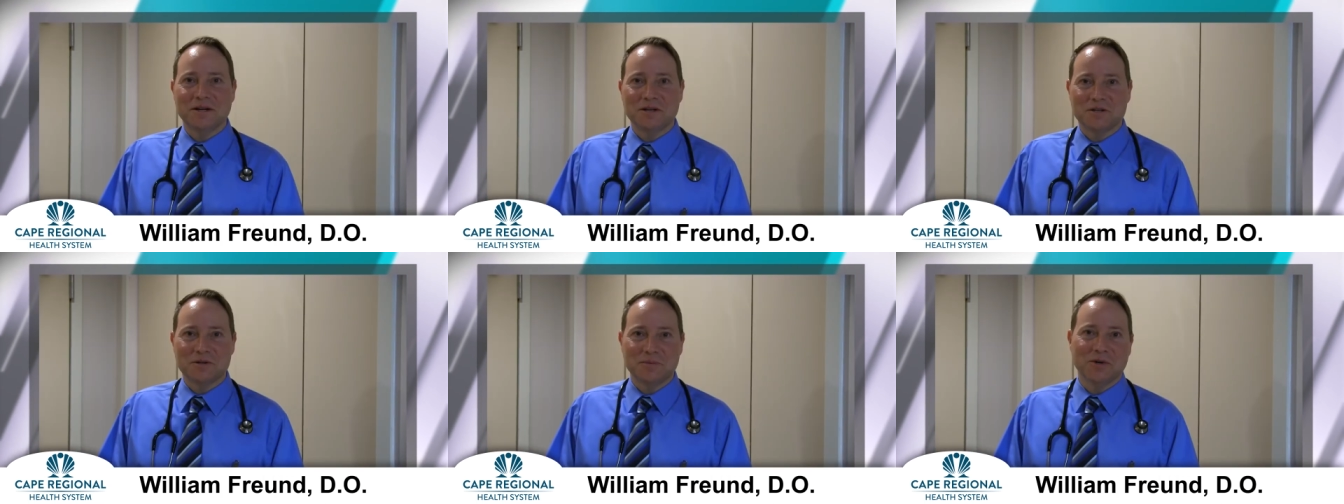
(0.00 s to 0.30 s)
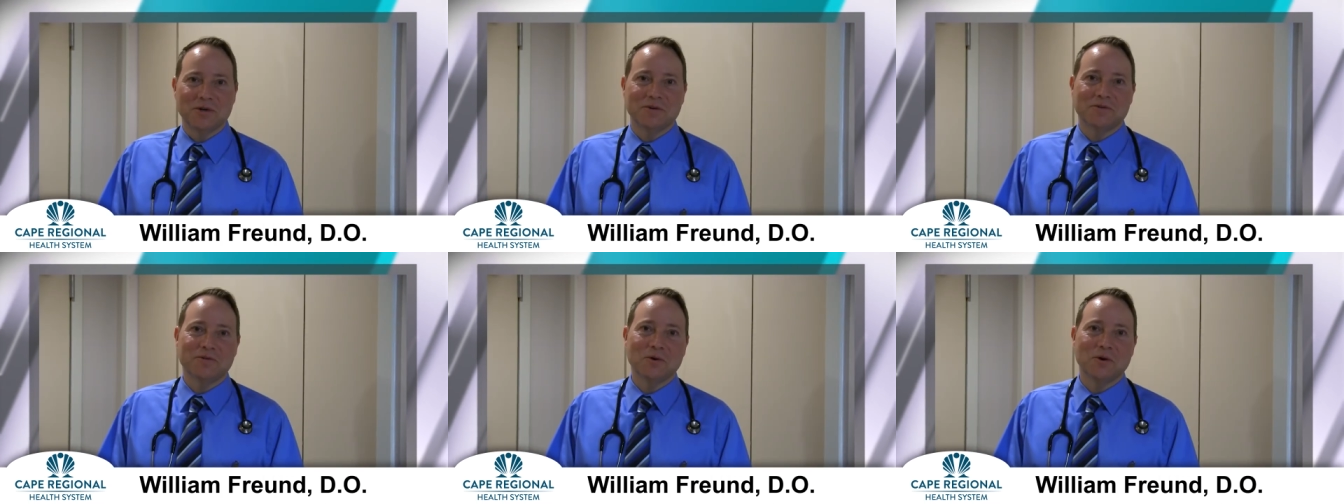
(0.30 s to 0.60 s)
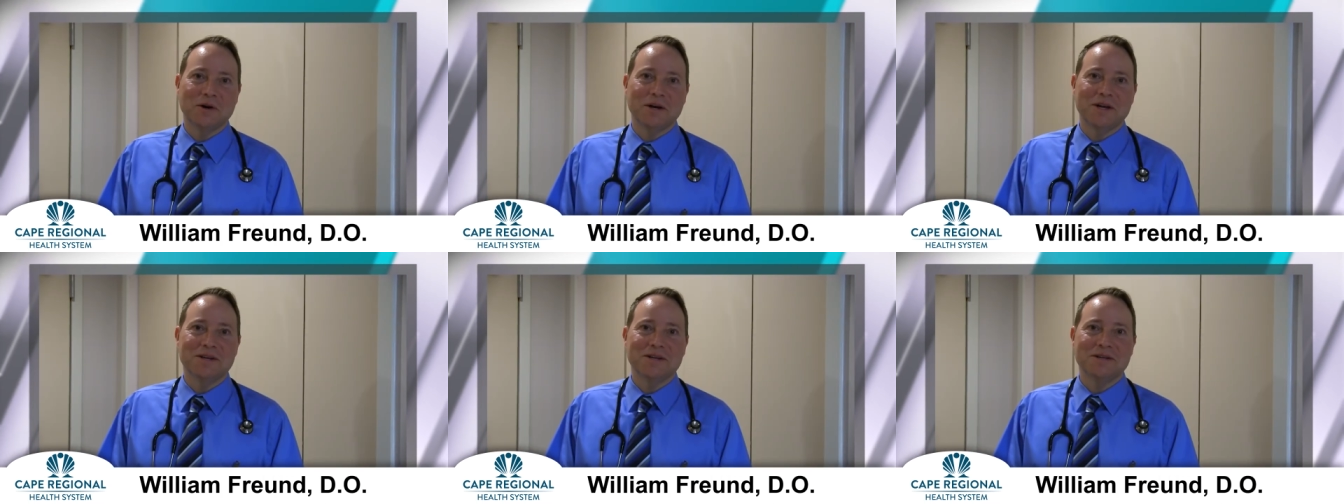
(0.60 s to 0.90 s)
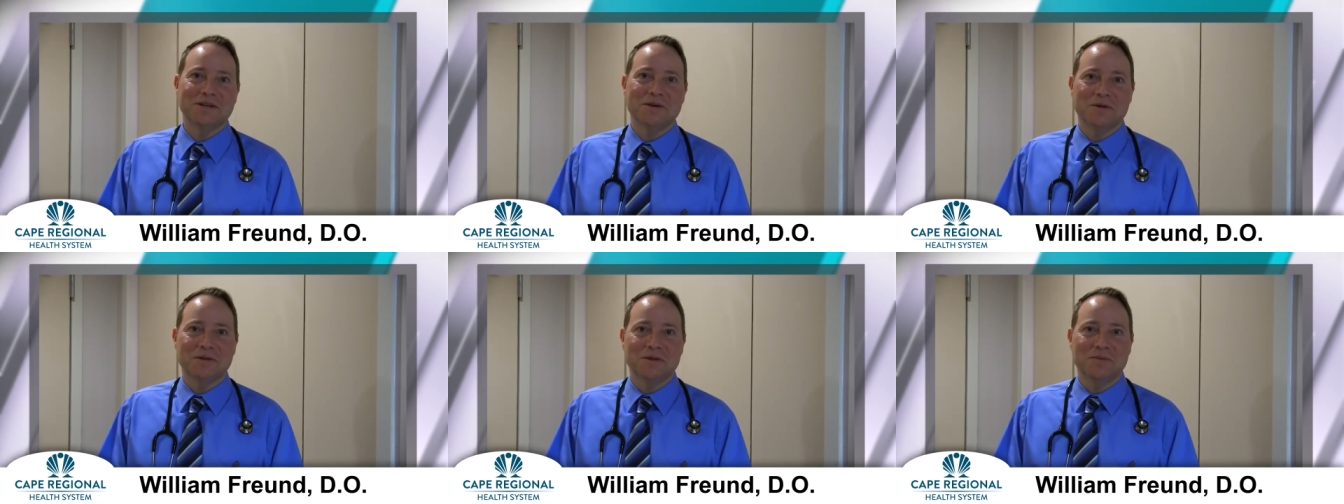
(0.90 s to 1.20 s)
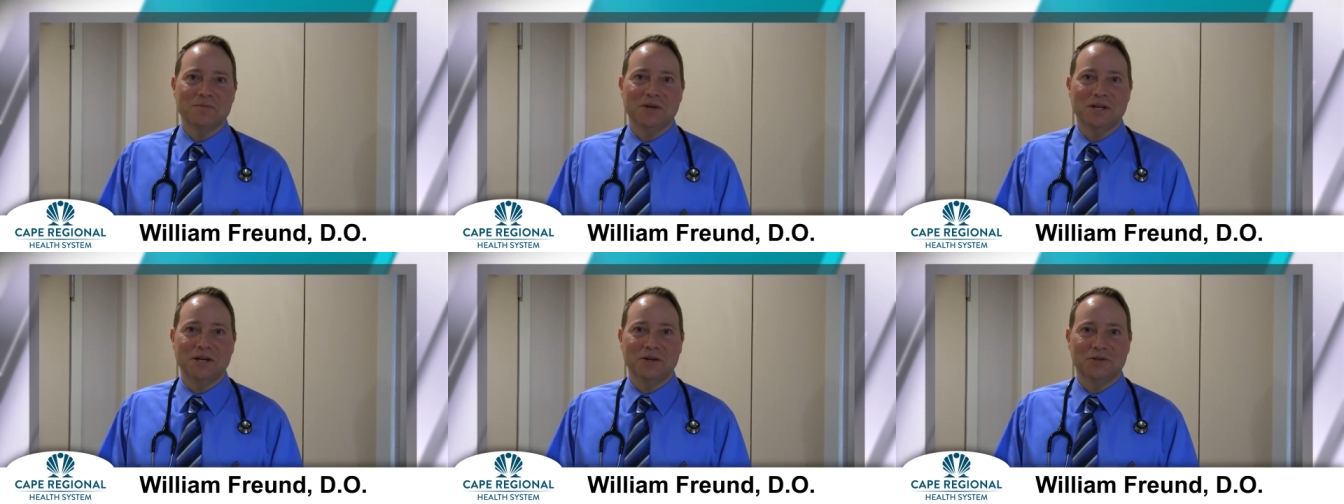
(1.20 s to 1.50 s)
Doctor Bill Freund,
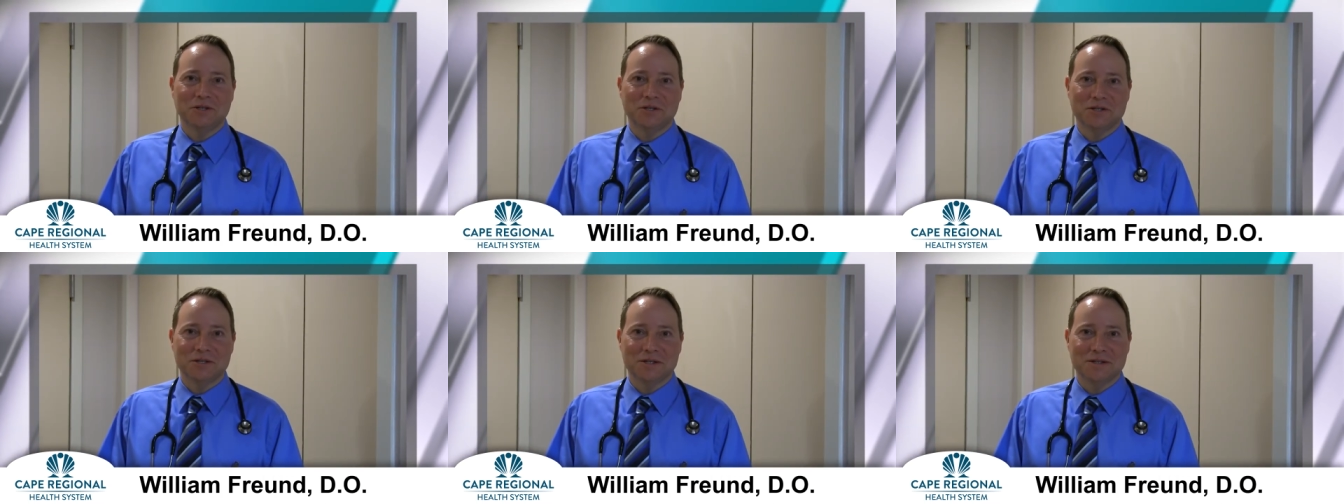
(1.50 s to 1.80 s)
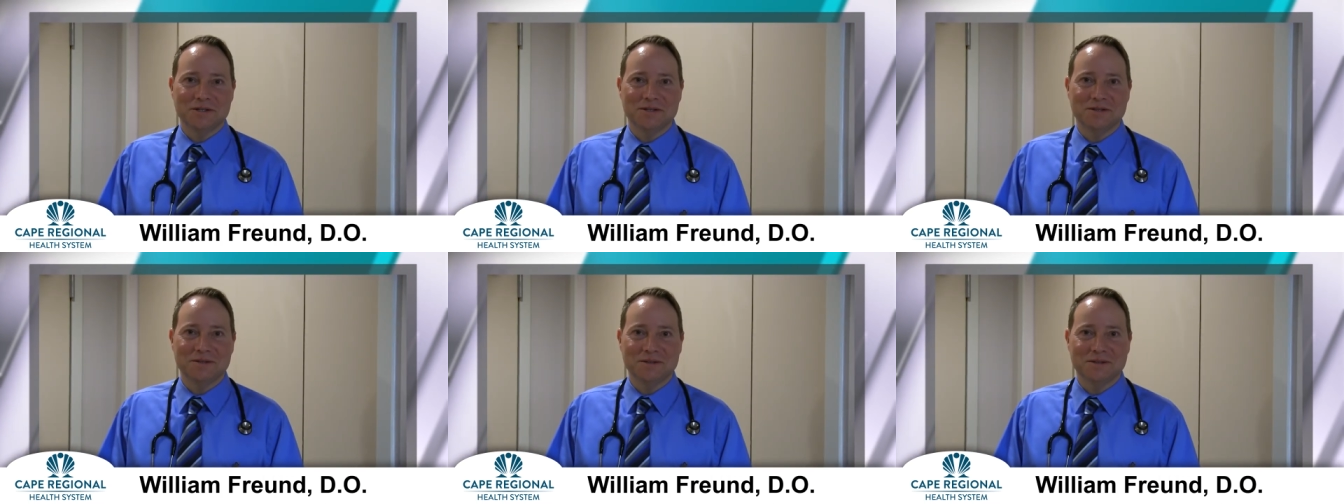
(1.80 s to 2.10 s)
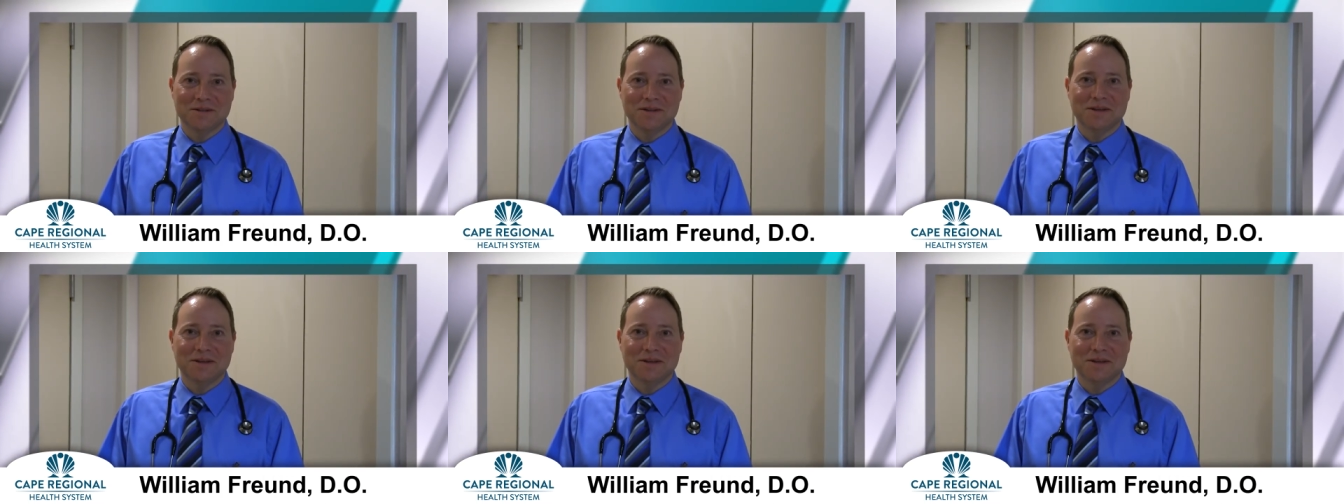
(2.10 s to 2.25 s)
pediatrician,